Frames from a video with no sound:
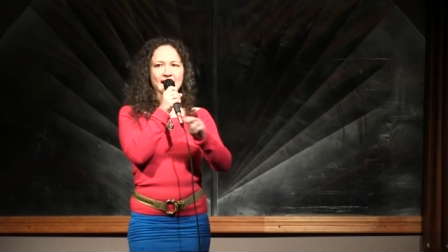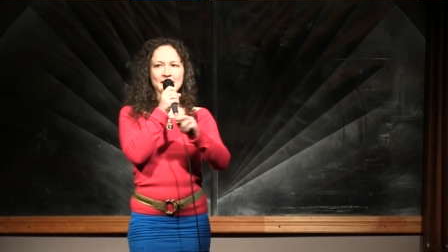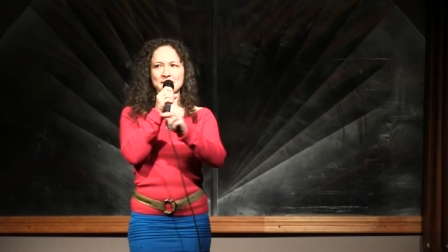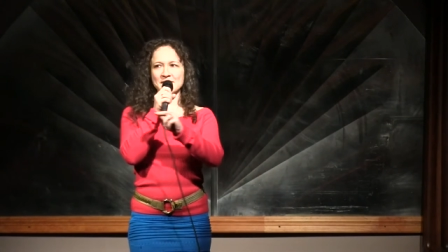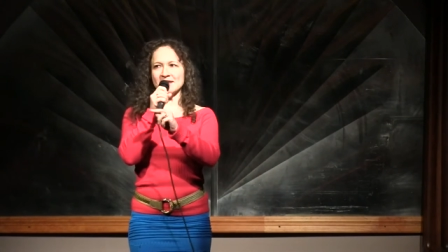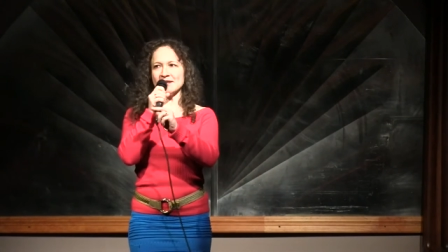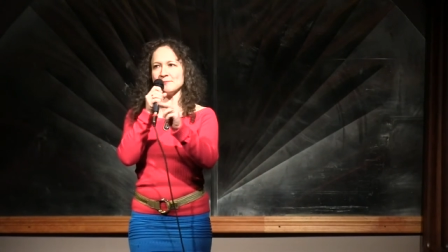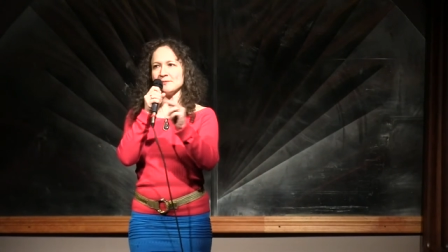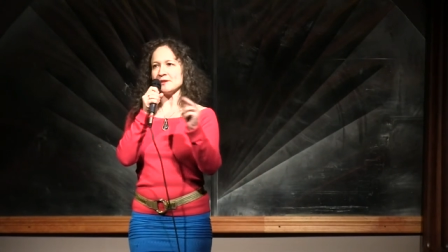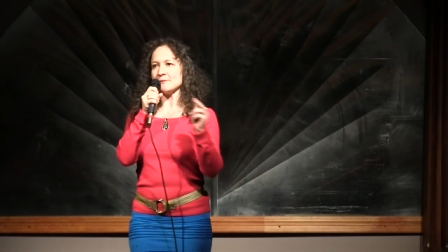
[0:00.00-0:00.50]

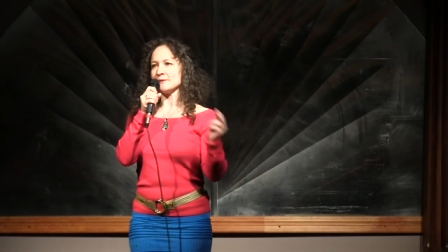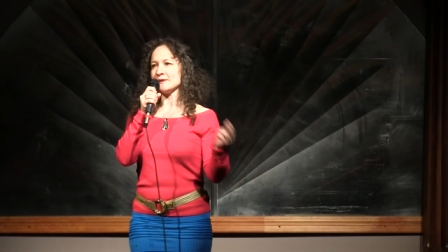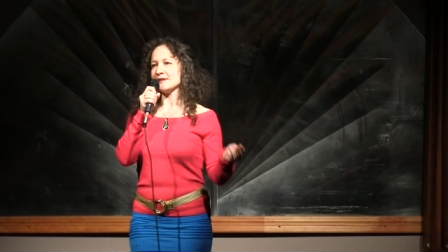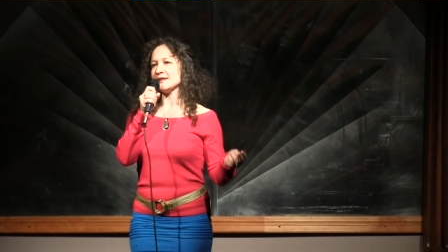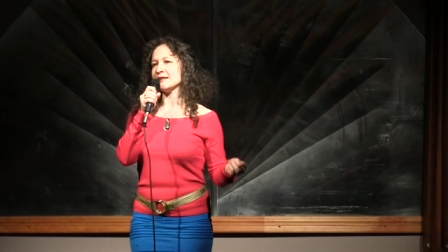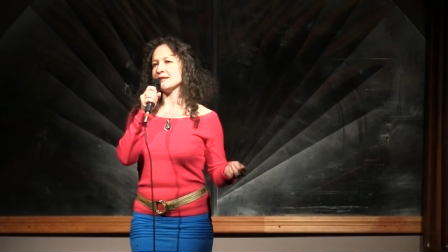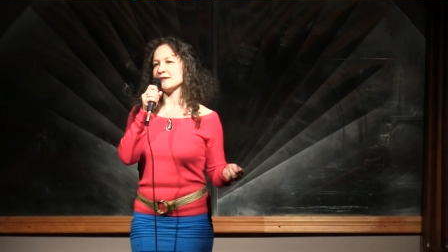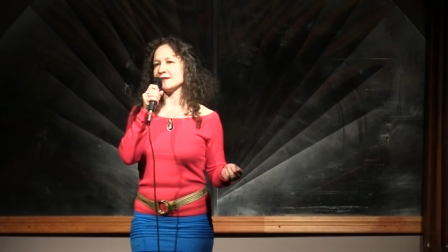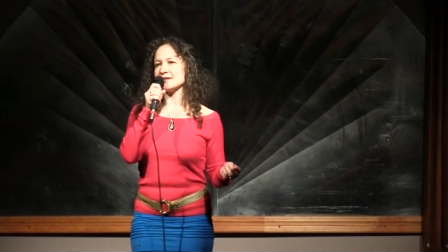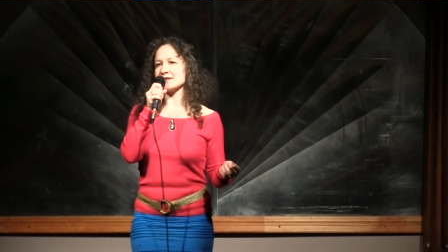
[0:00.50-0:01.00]
many people
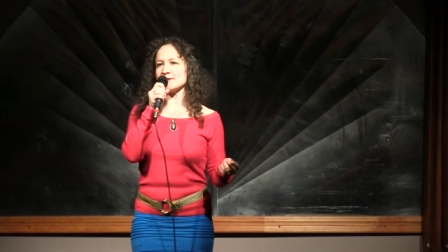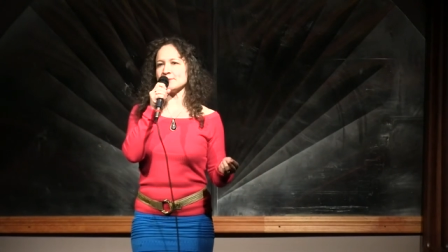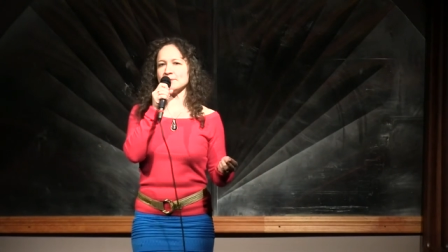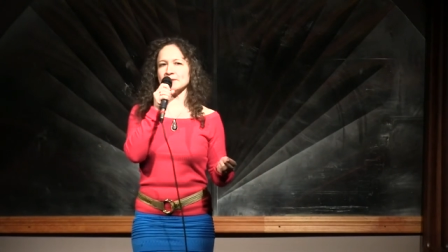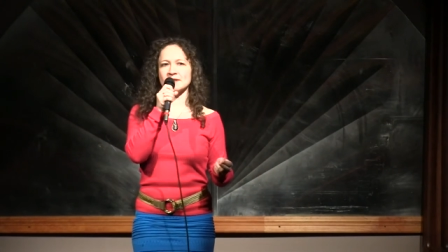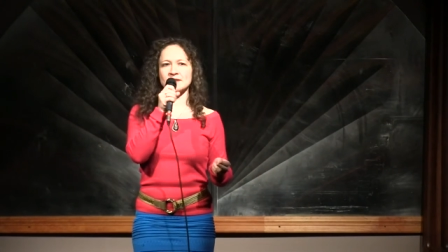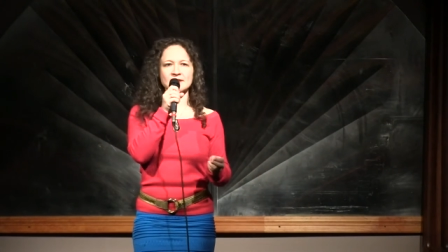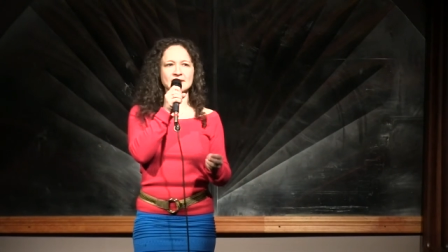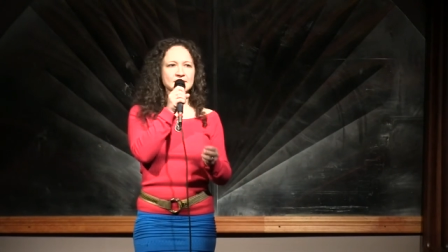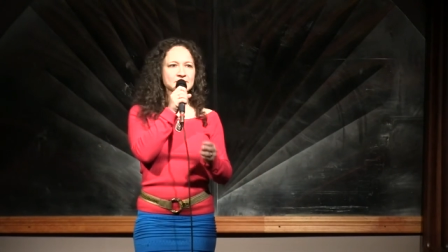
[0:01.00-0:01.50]
here
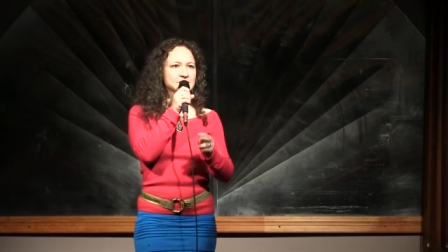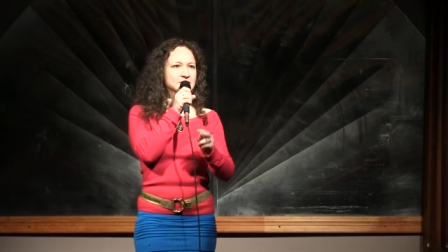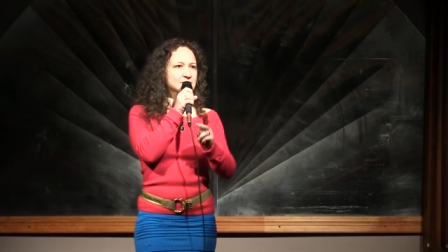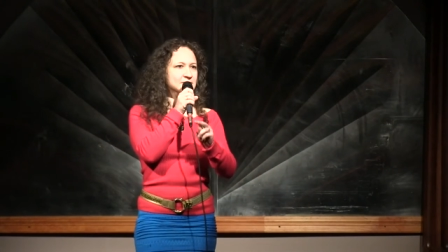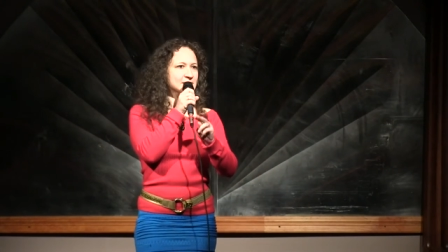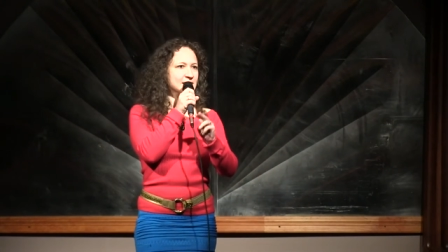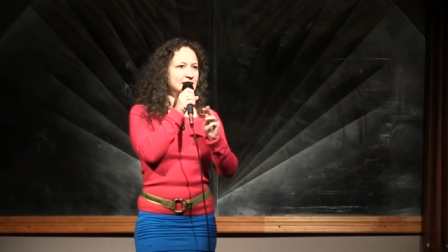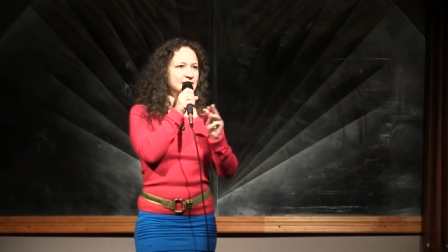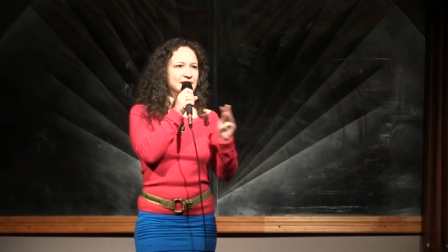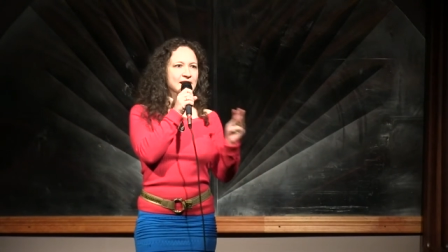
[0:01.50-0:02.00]
speak
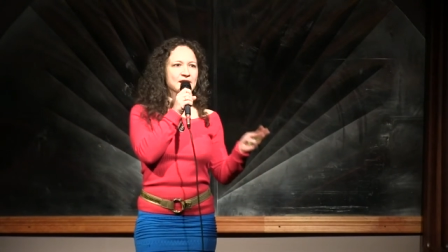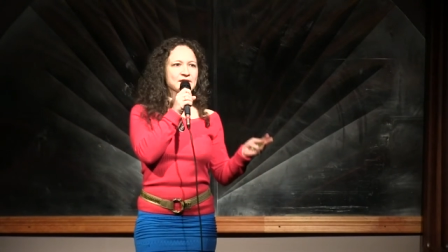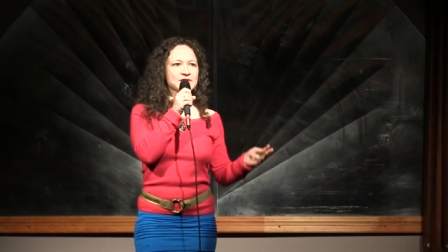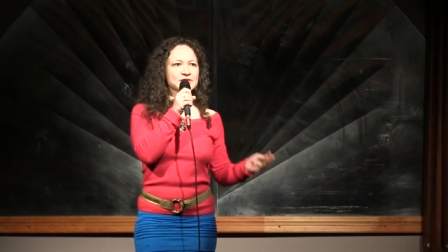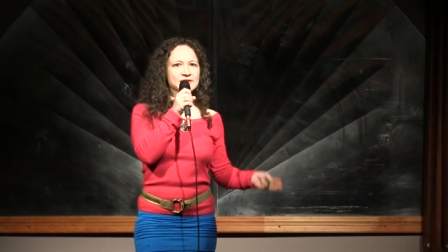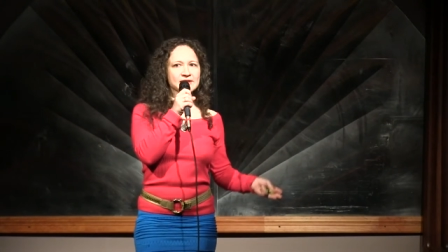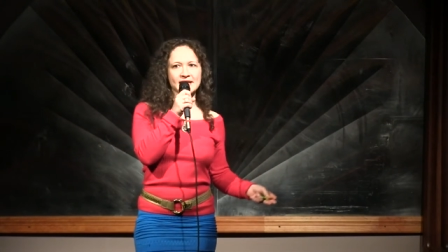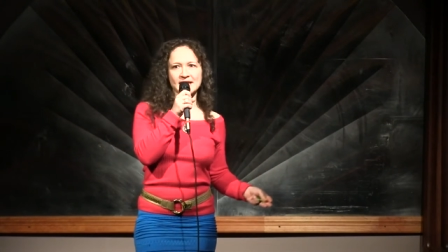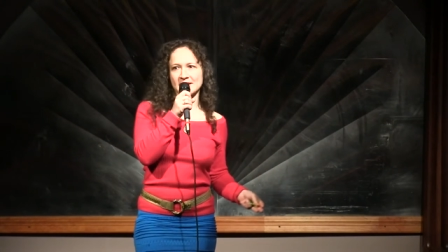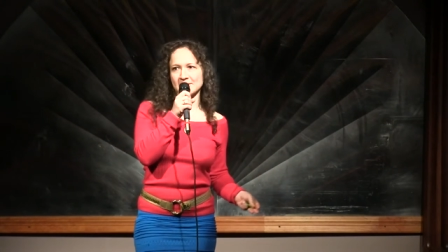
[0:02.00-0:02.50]

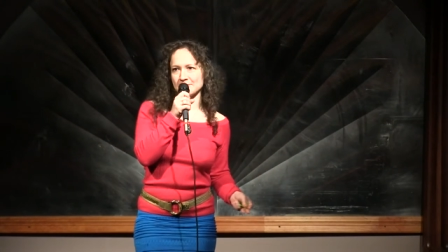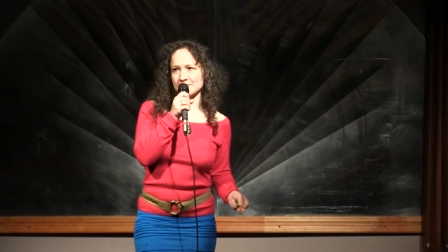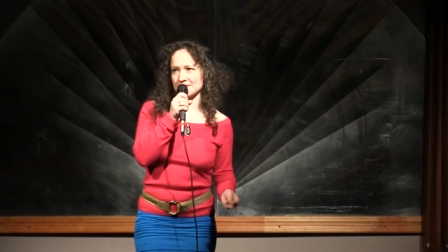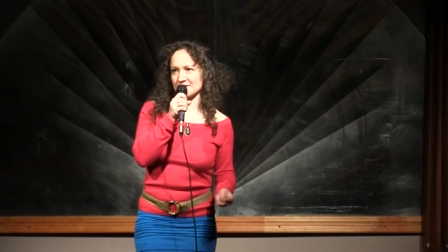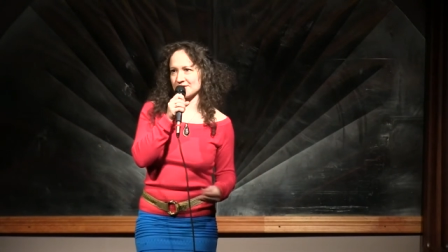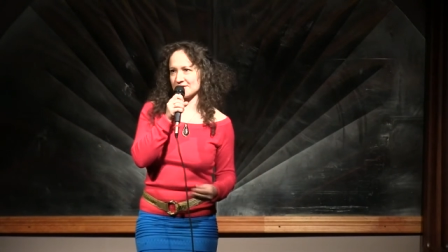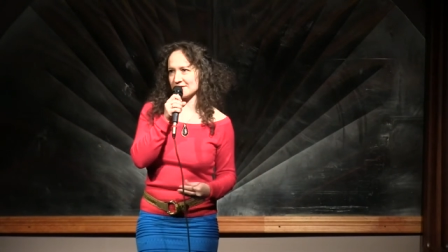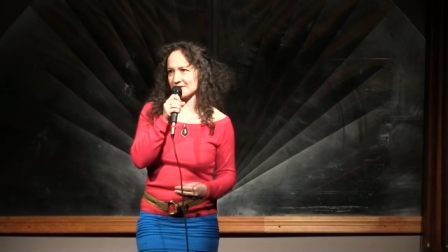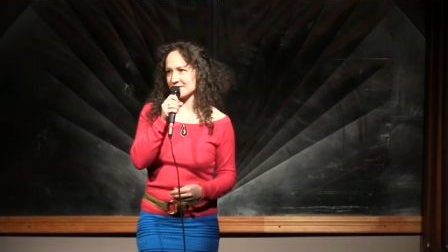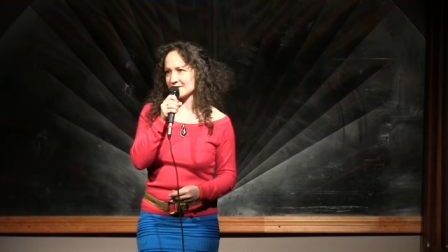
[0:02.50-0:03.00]
another
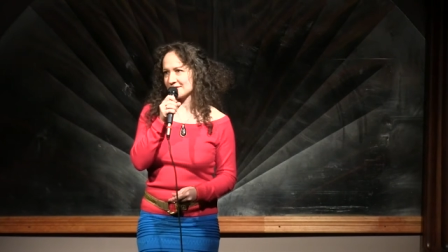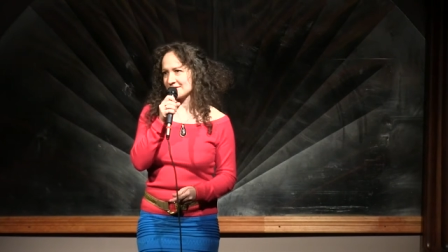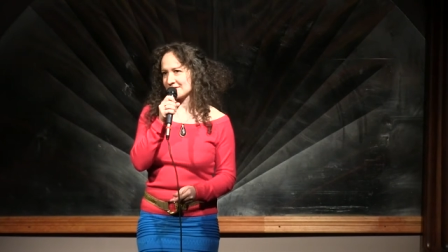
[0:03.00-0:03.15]
language?